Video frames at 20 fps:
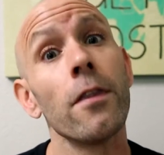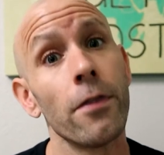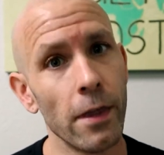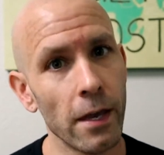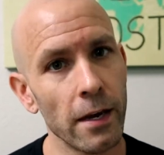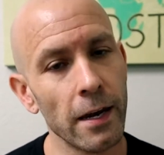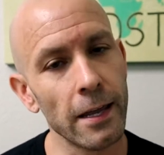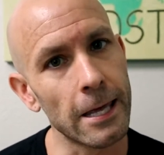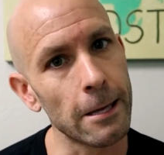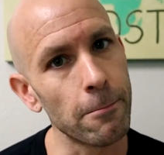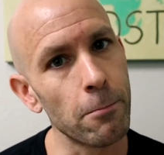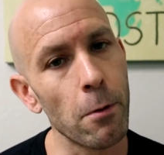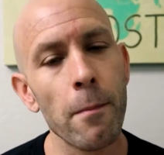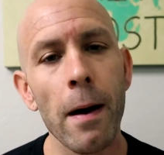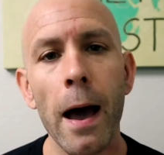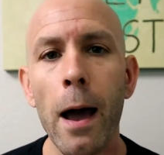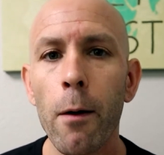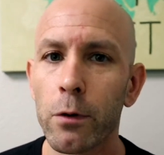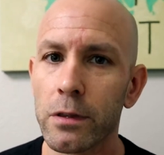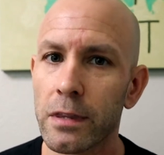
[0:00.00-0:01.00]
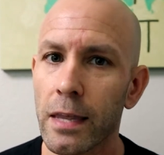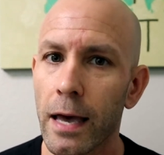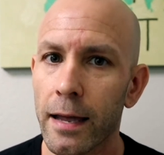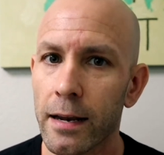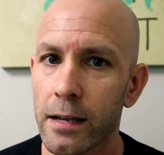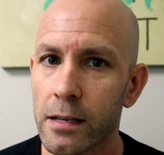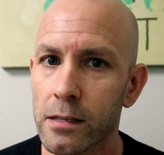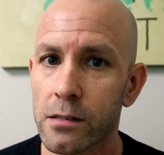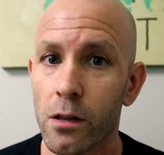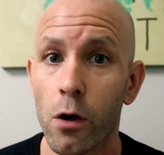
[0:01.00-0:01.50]
Thing to keep in mind with that
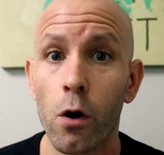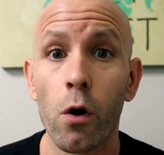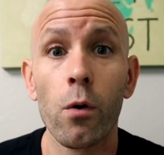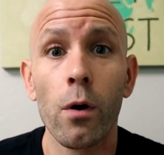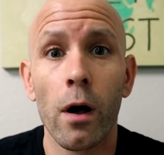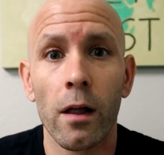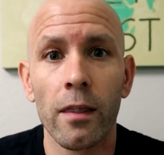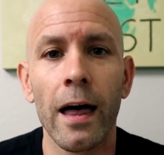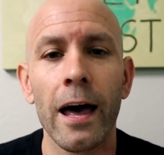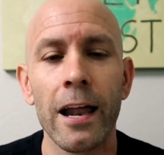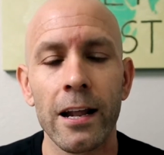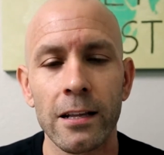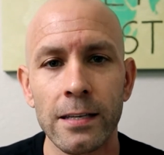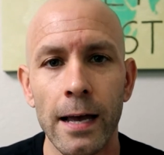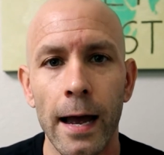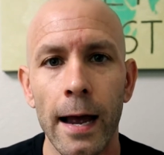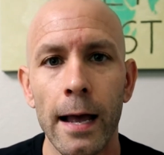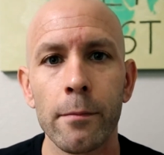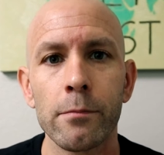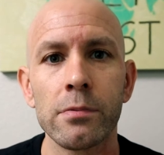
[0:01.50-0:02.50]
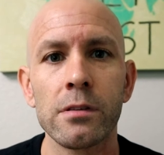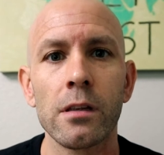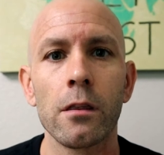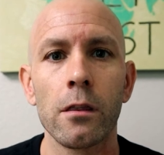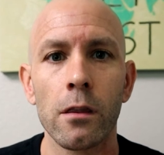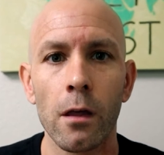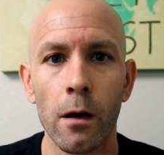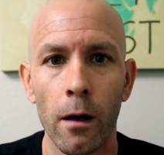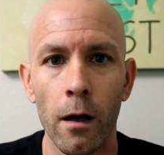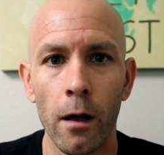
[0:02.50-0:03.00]
is, though, a lot of times
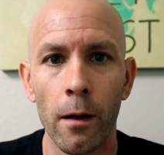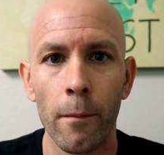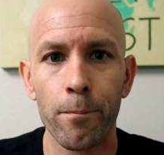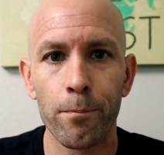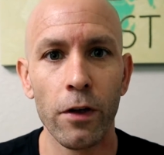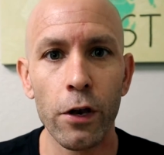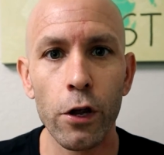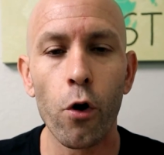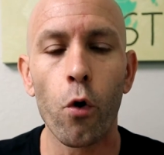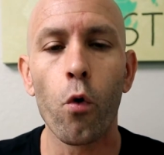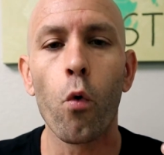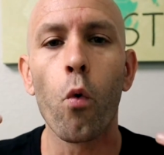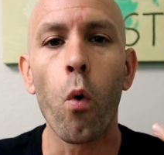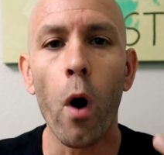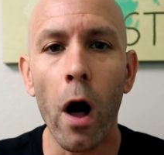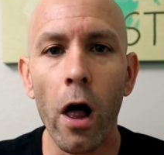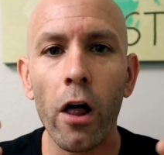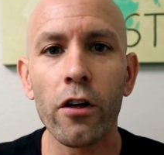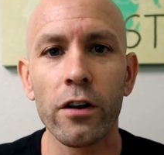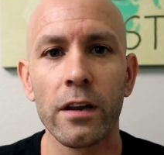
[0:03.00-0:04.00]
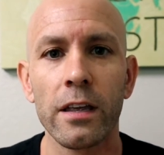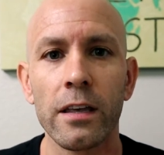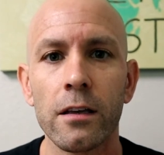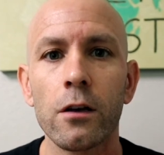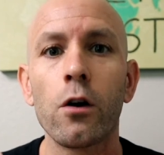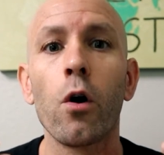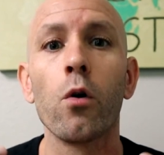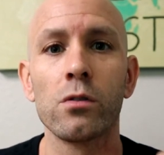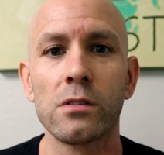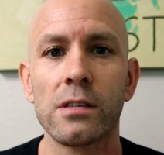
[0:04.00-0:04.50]
the video quality
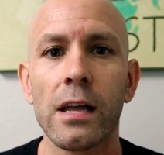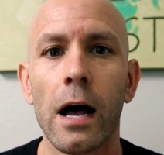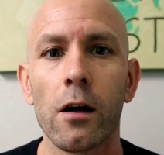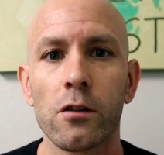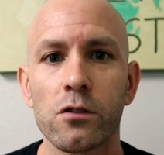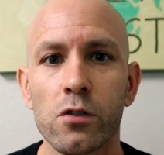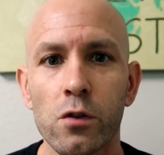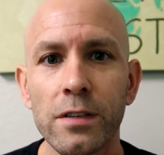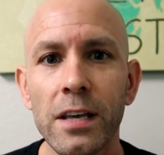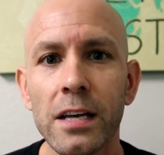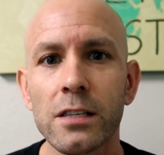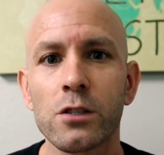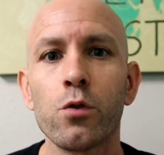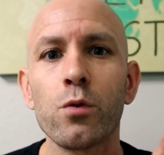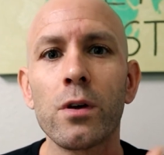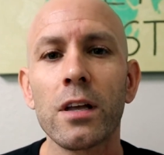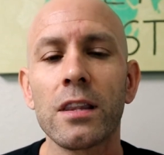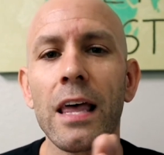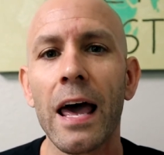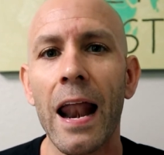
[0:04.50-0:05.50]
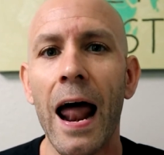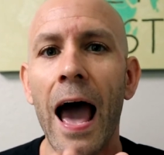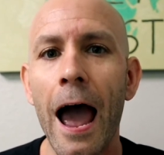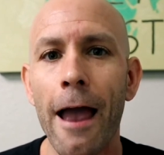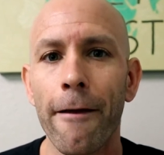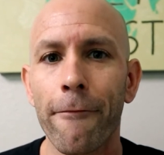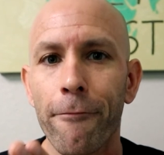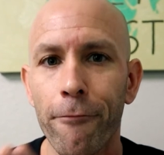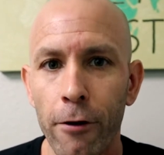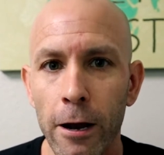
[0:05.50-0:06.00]
goes down. So yes, you get that
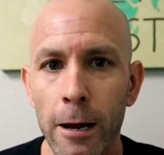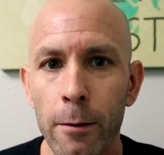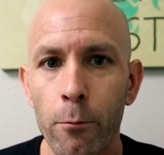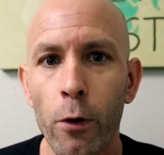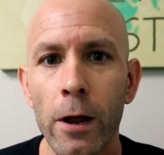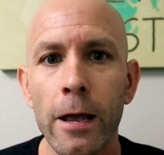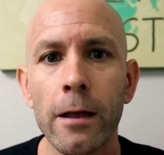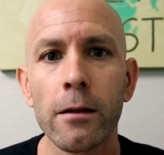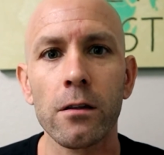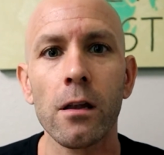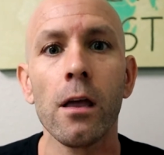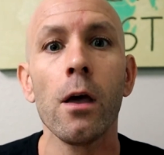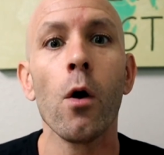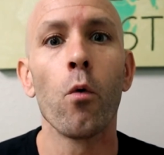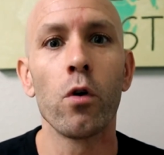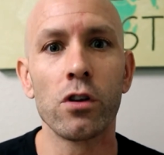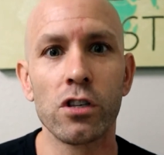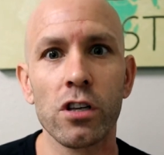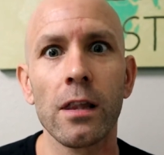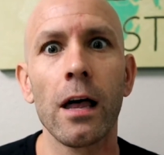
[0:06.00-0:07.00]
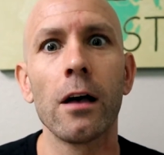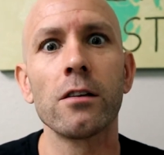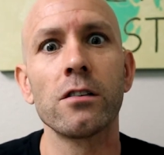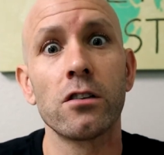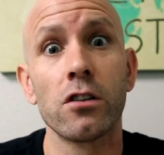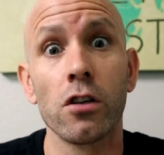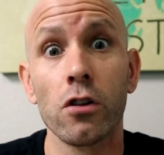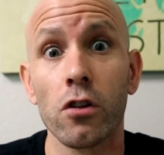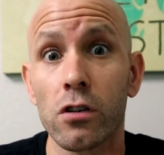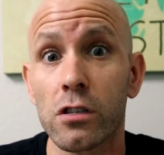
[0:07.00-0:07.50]
high frame rate, which allows it
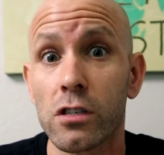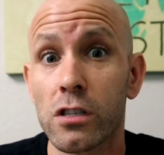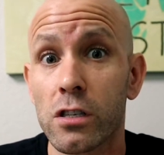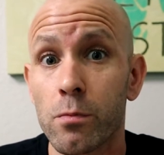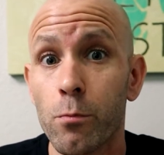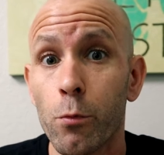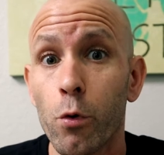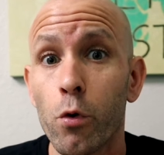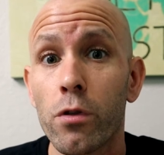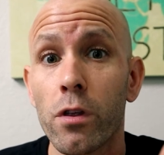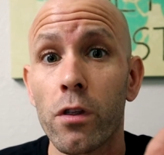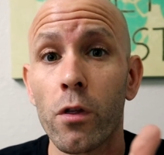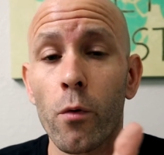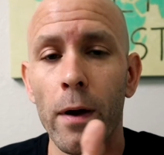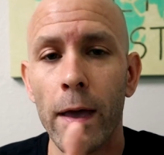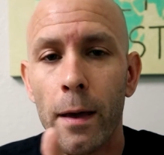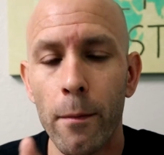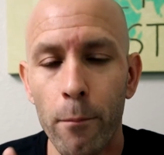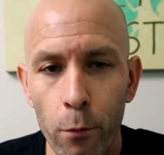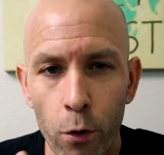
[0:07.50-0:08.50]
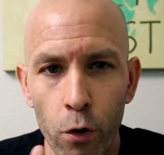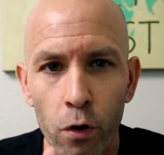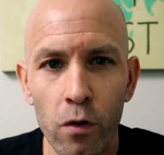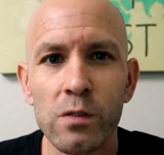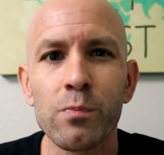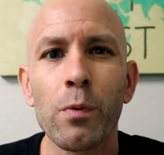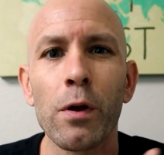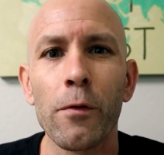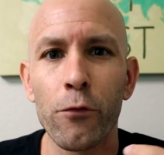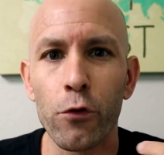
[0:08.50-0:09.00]
to look smooth in the way it moves,
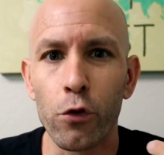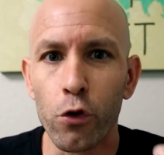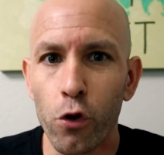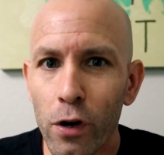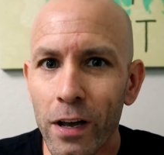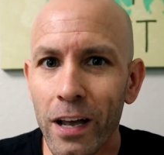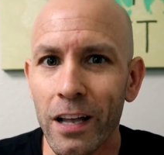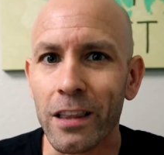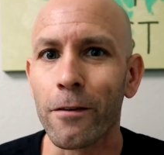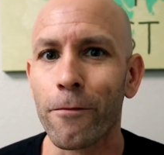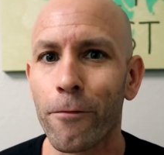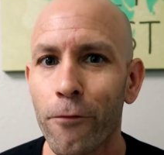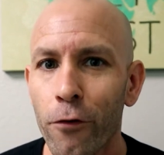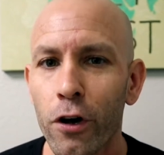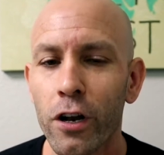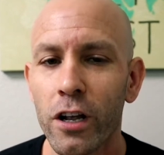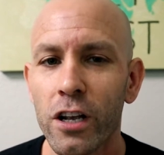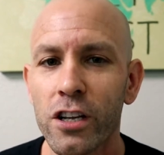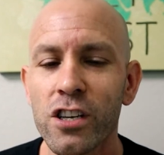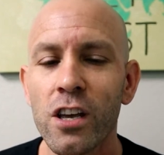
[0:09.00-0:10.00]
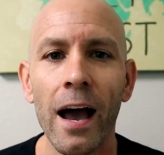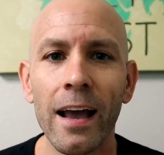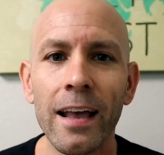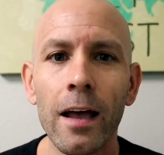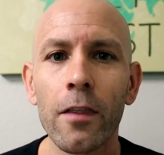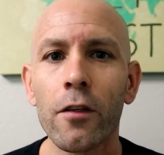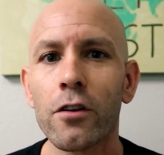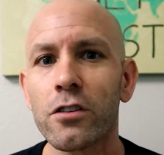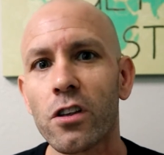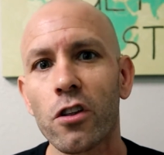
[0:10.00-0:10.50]
but if you look at the footage,
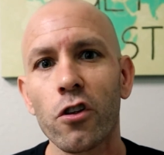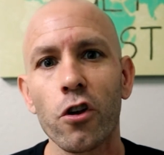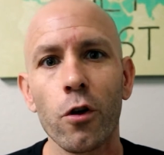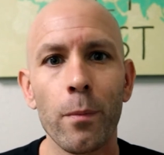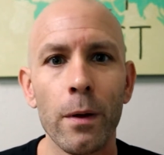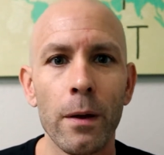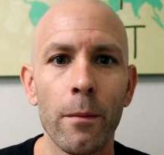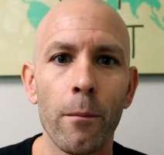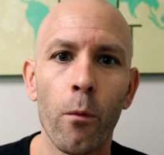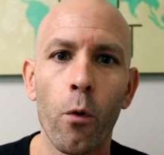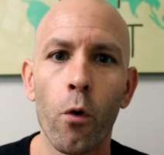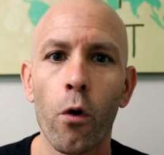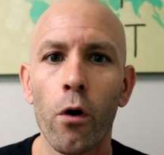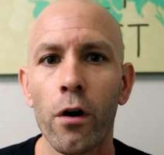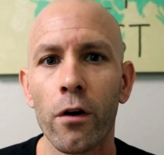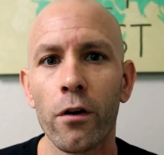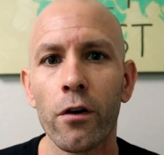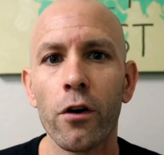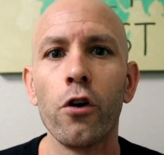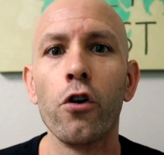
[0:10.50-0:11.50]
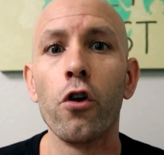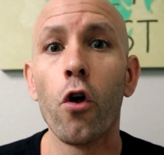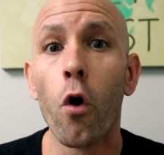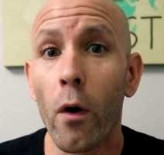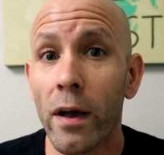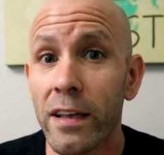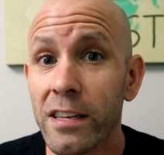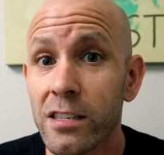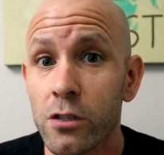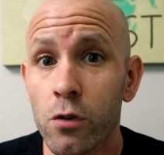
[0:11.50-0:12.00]
again, there's a little bit more
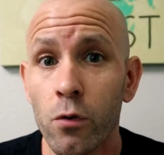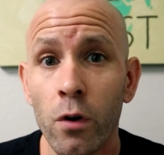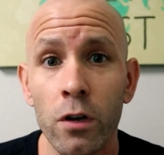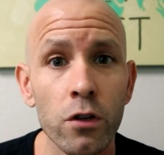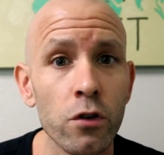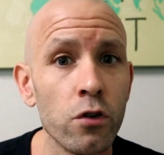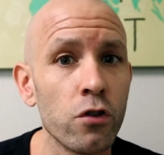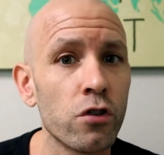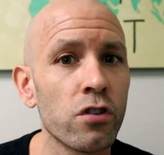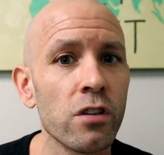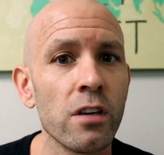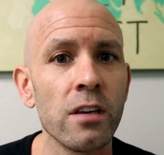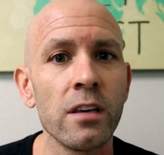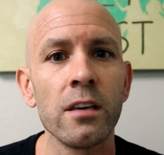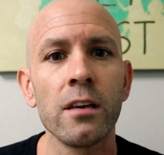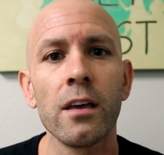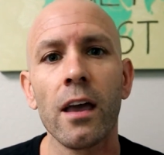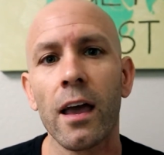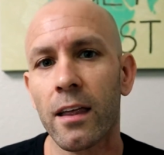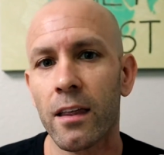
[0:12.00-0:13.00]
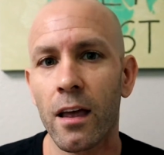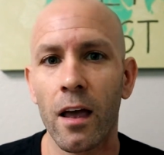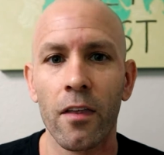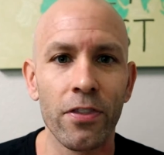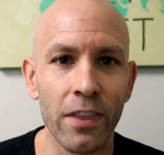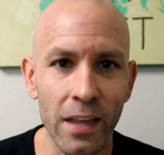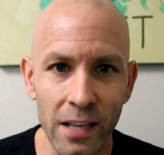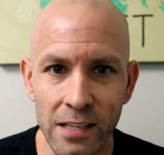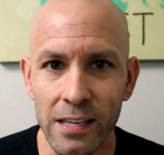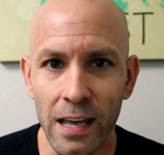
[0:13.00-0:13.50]
noise to it usually, and
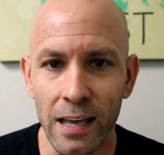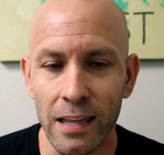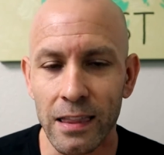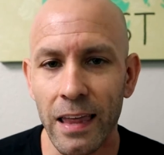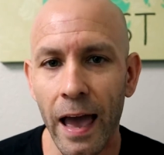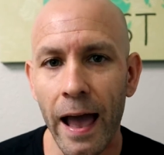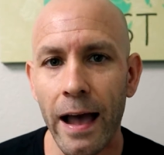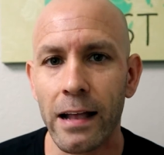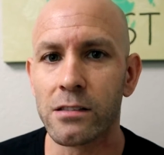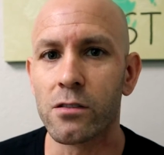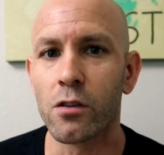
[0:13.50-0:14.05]
things like that.